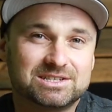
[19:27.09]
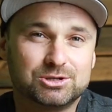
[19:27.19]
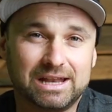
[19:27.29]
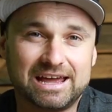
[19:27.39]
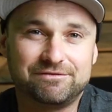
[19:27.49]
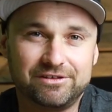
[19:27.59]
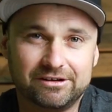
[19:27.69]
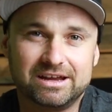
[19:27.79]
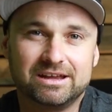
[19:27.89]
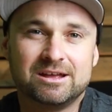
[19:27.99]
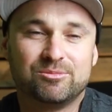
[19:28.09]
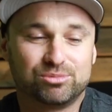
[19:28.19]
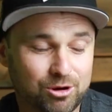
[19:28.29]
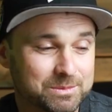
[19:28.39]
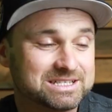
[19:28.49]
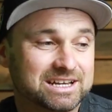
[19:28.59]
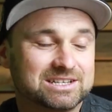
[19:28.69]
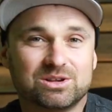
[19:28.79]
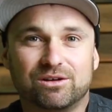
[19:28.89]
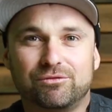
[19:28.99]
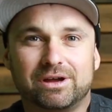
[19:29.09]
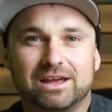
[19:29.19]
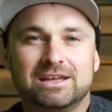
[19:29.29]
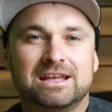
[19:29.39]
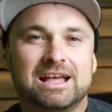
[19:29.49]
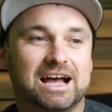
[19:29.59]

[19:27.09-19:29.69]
still a very promising software.